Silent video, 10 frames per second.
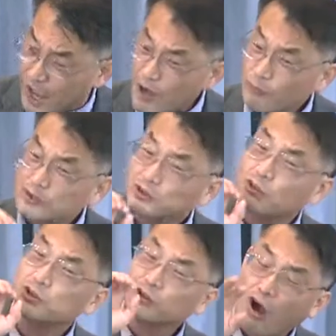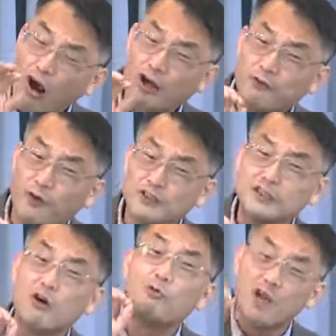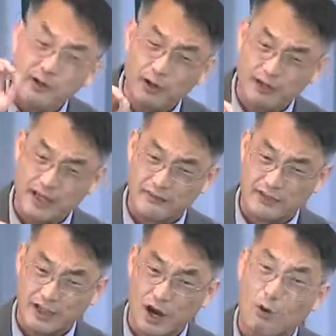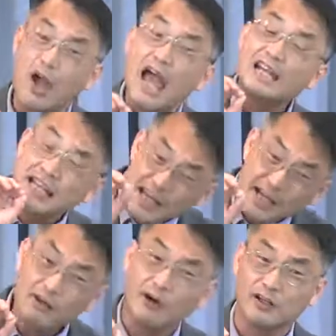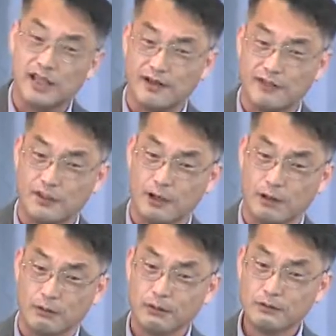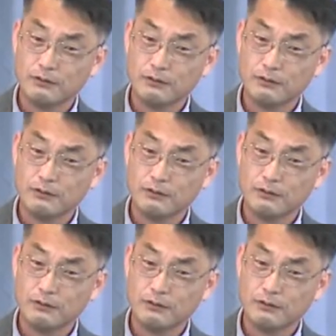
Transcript: And what's so sorrowful is that we will never know and he will never know